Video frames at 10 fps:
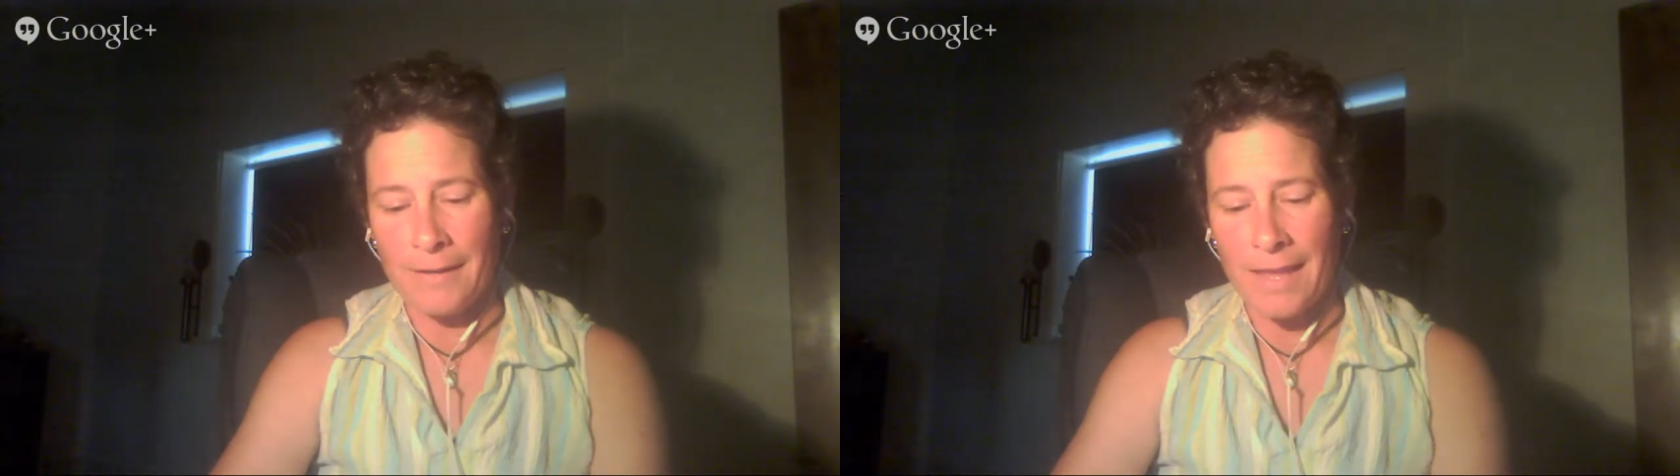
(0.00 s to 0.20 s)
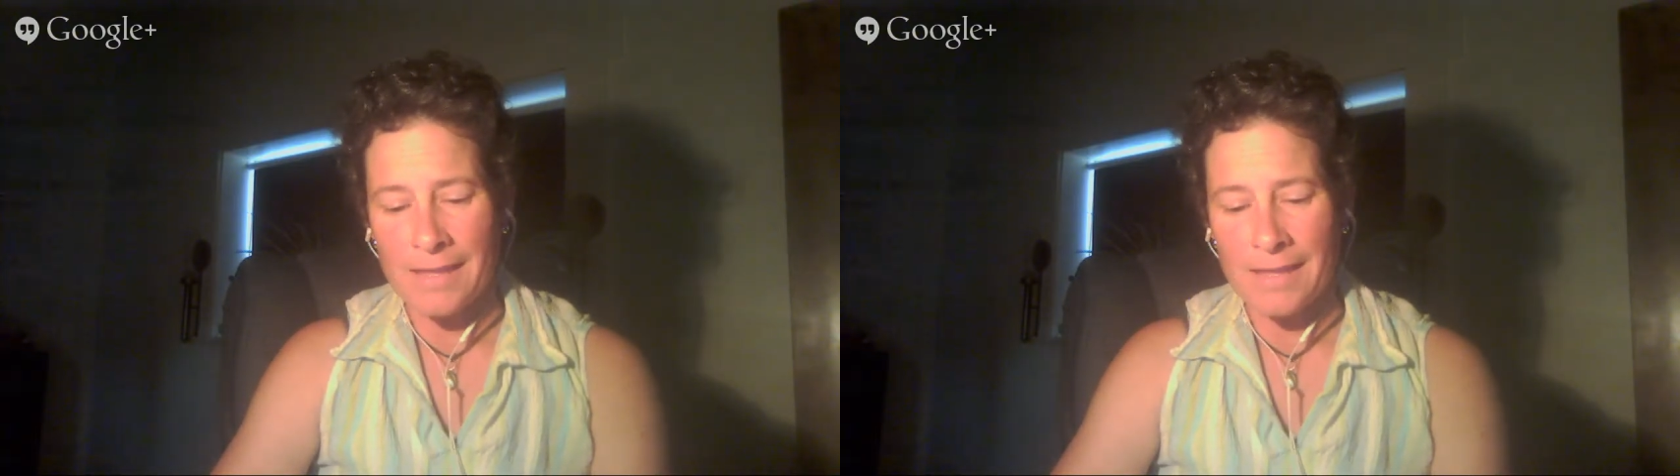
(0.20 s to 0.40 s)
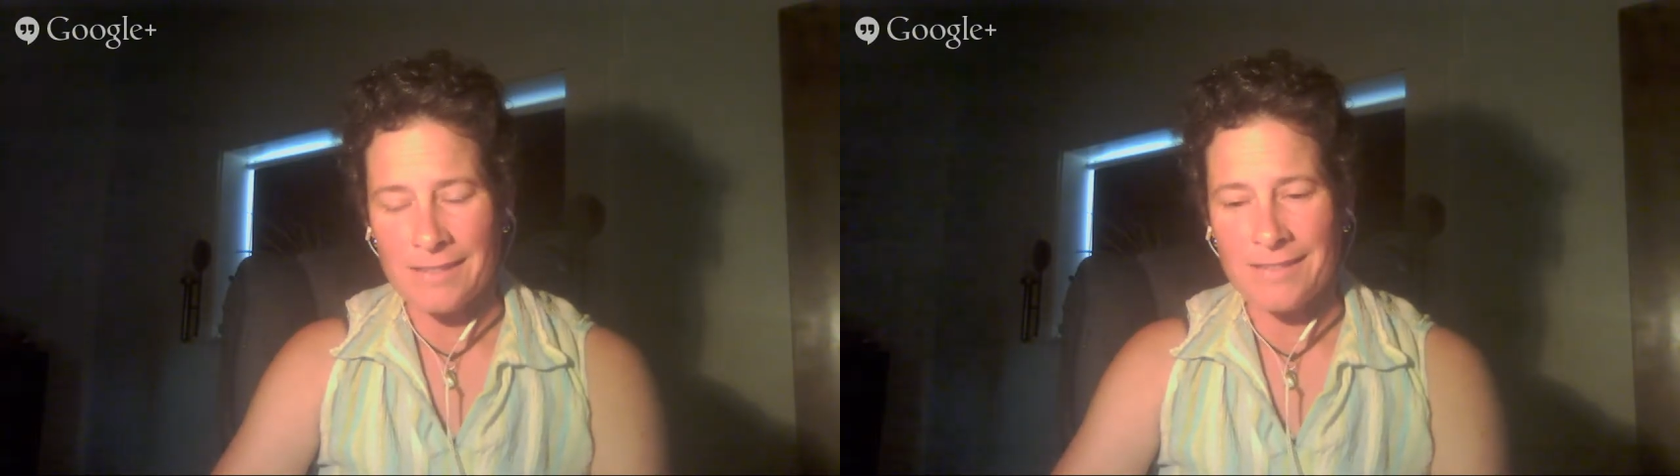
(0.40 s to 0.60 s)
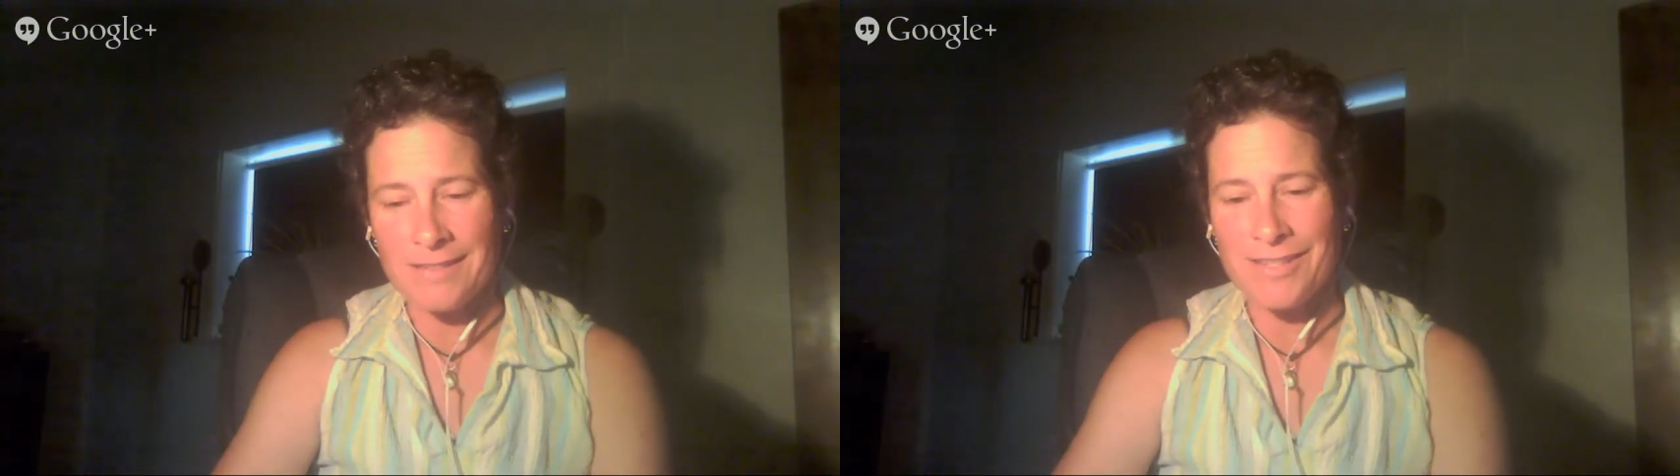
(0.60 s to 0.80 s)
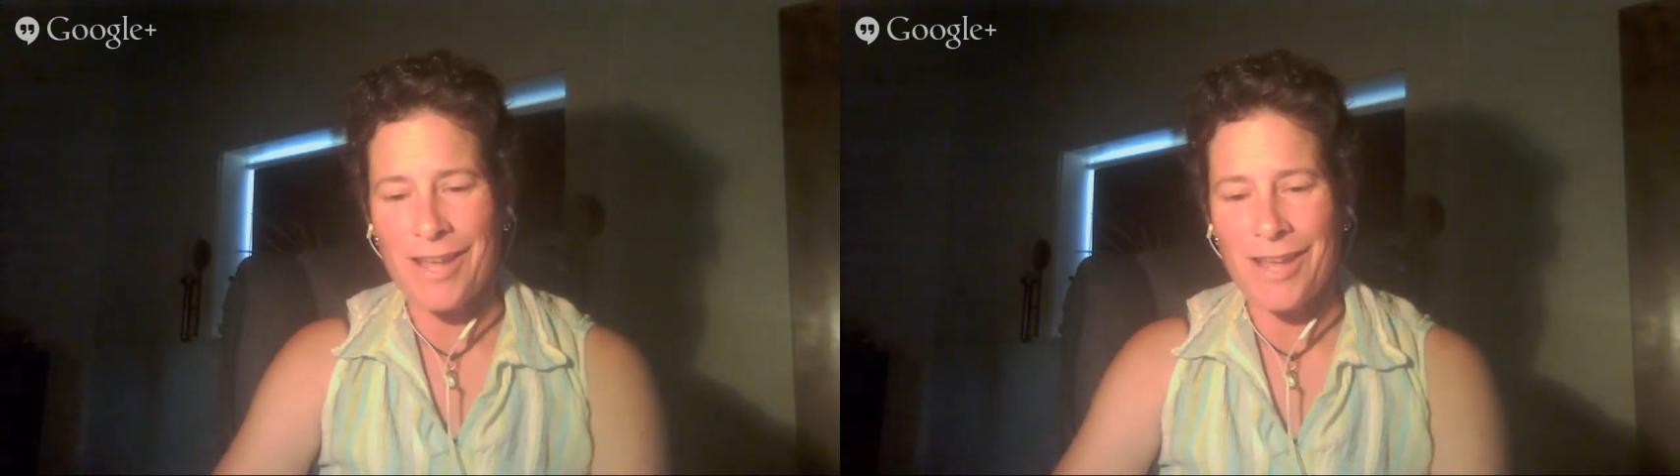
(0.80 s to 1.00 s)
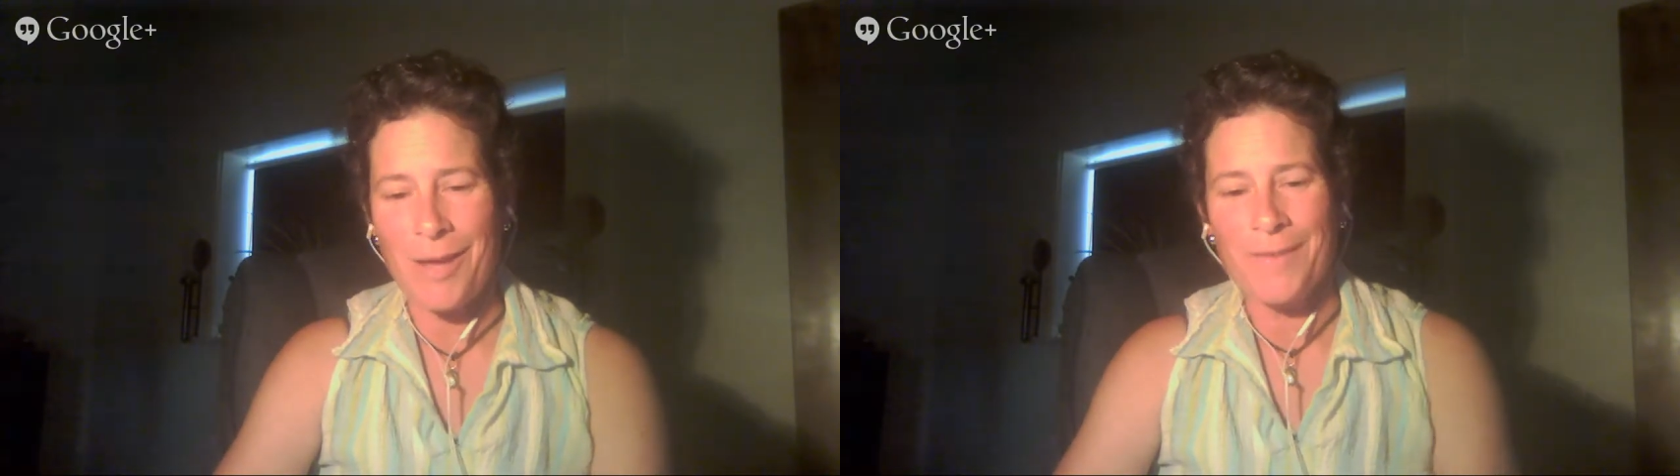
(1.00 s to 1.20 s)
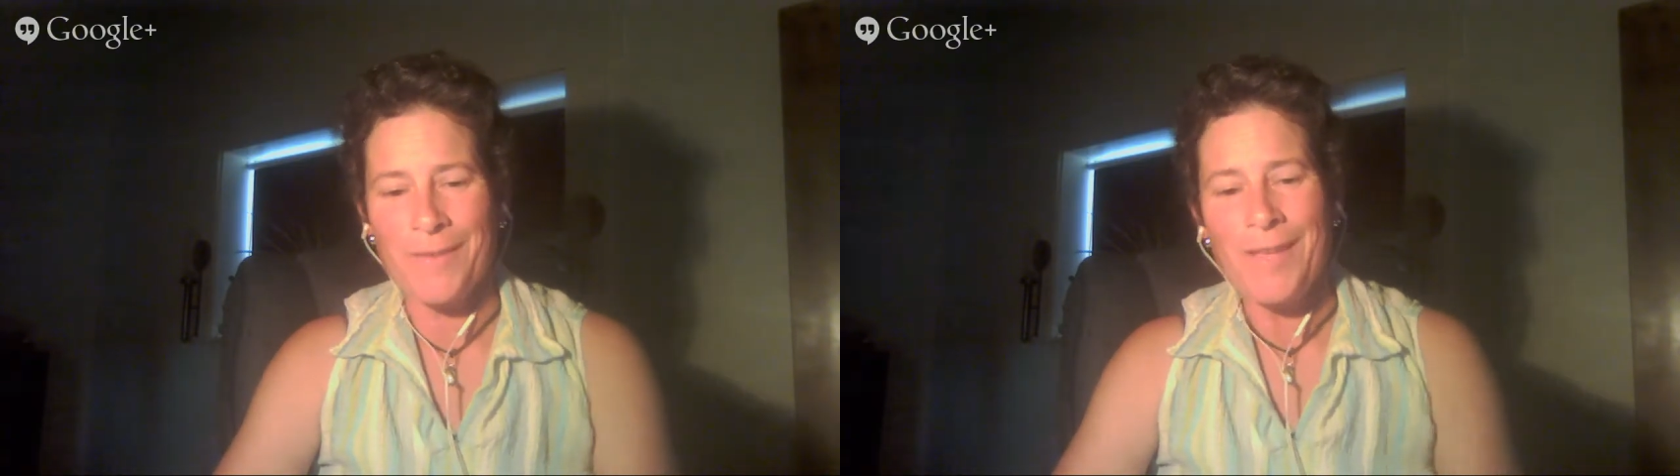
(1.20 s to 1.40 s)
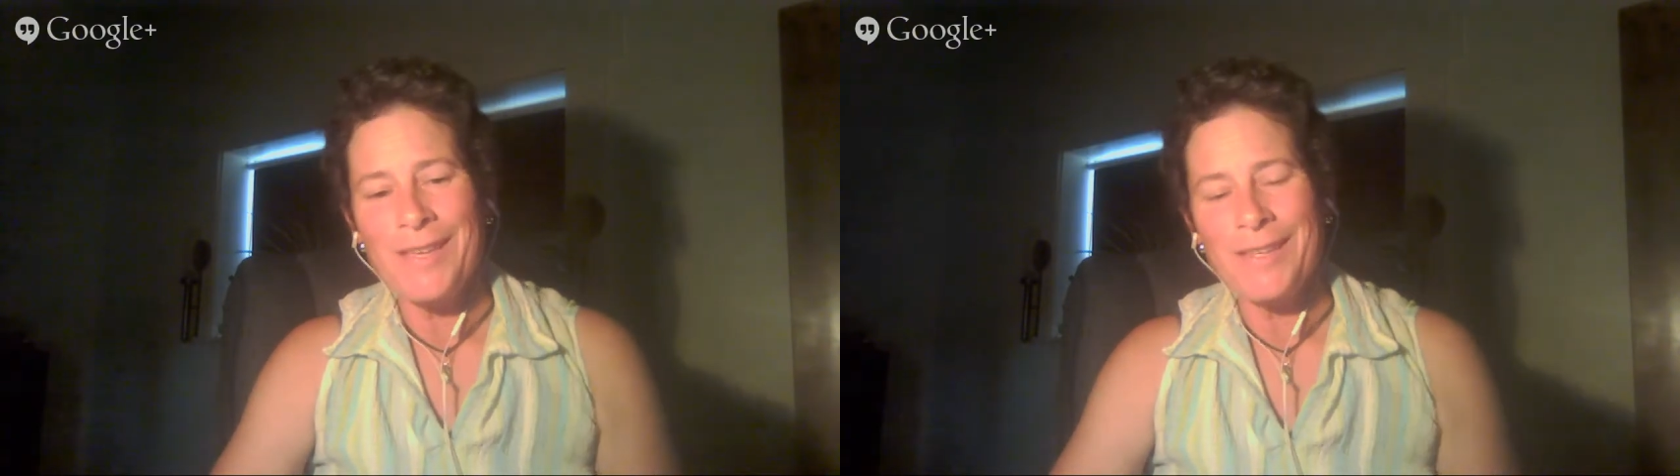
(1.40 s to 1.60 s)
had to stop
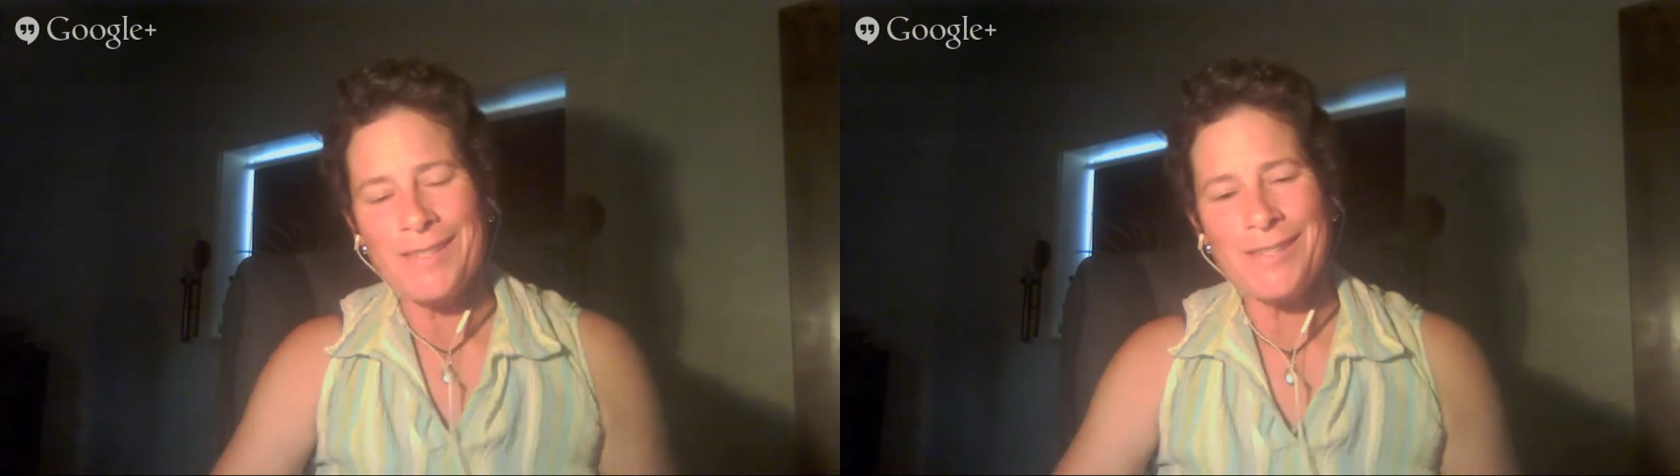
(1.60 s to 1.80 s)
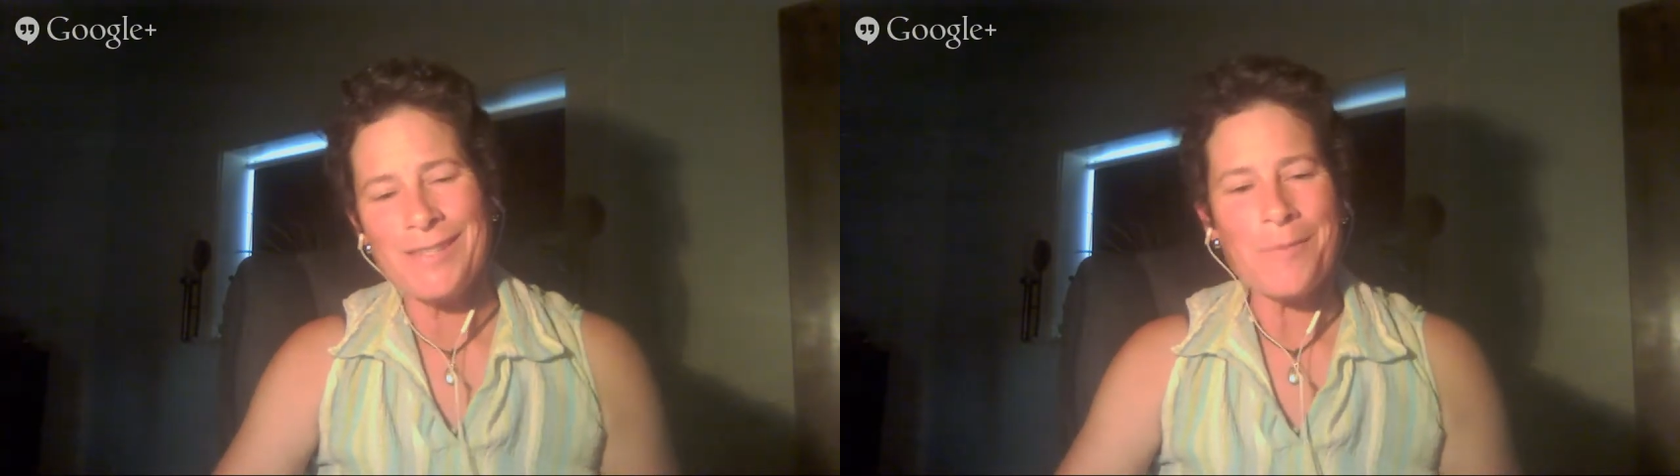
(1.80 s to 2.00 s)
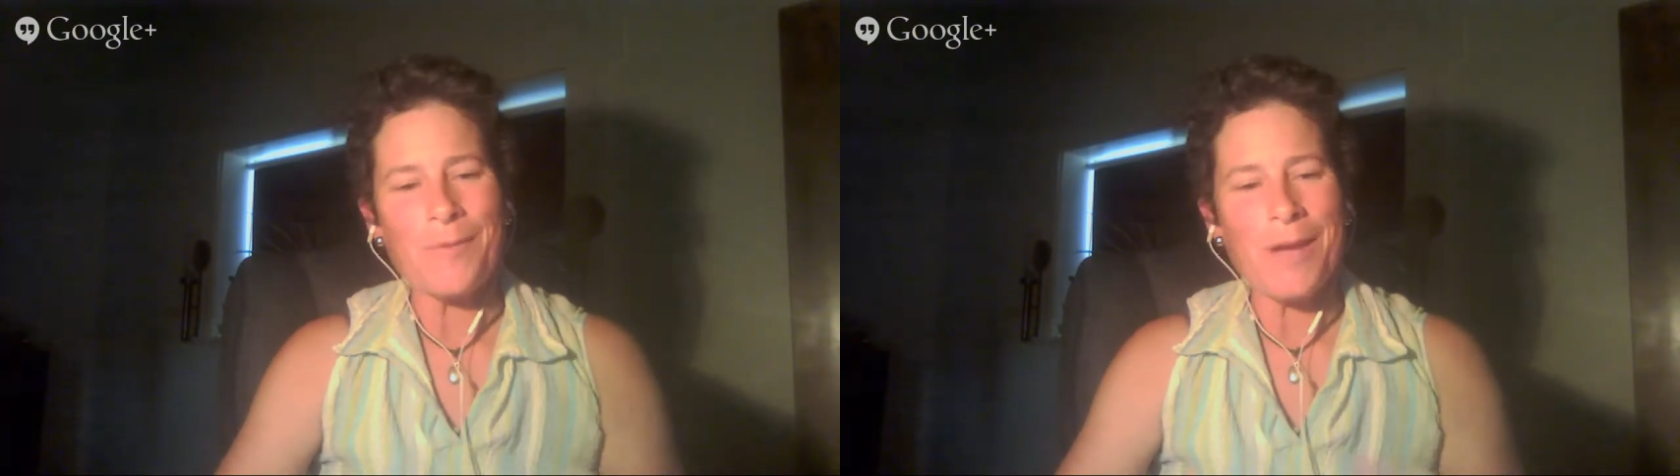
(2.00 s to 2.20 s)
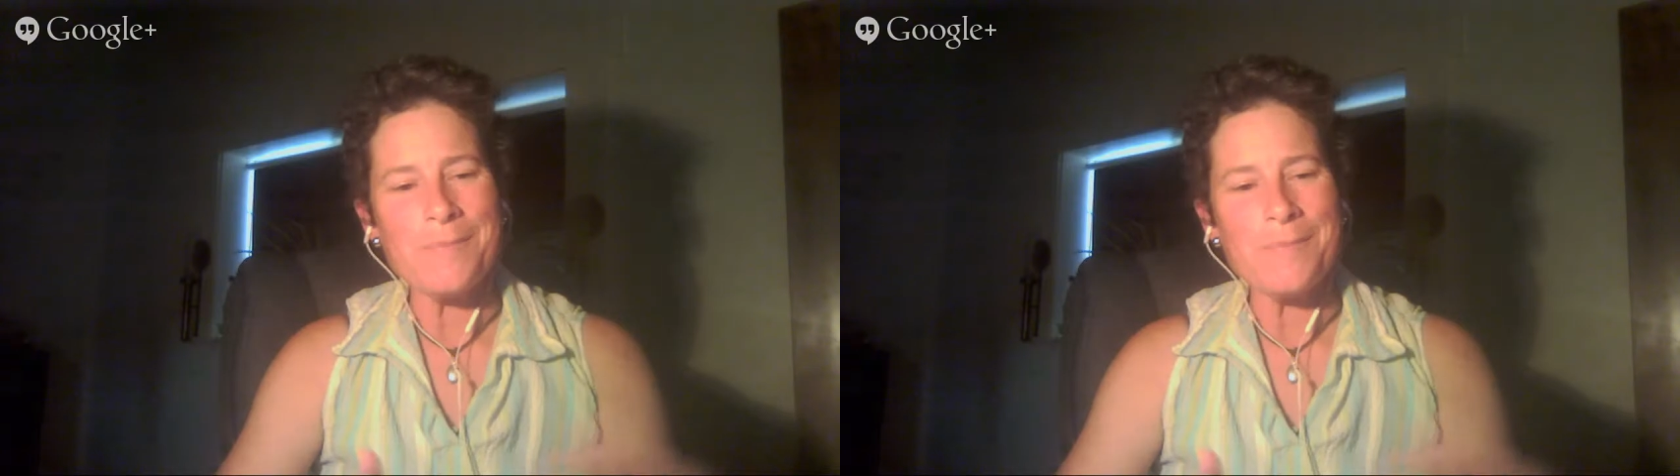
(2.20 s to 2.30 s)
the